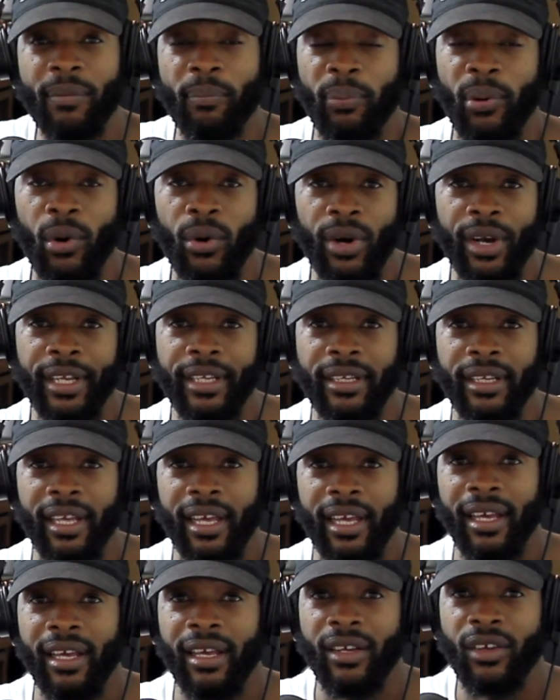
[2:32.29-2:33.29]
point
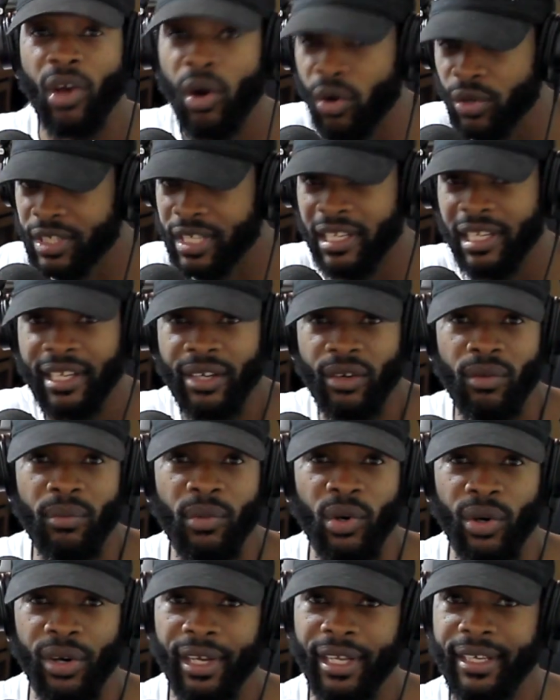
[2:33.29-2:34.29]
goes a little
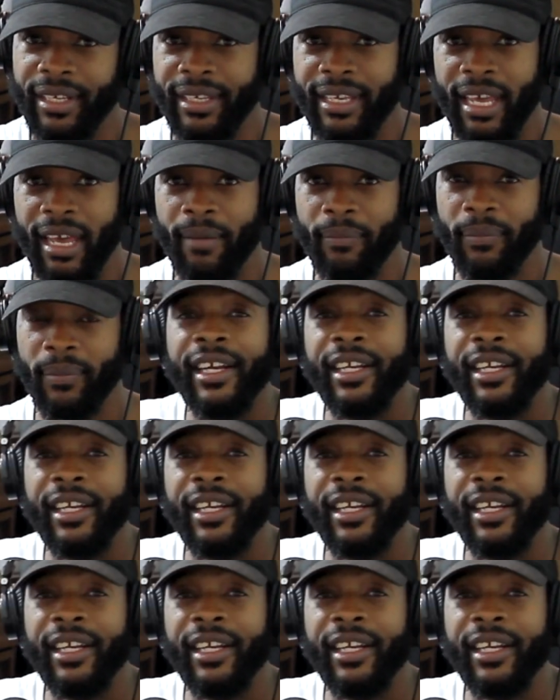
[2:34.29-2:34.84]
more in depth.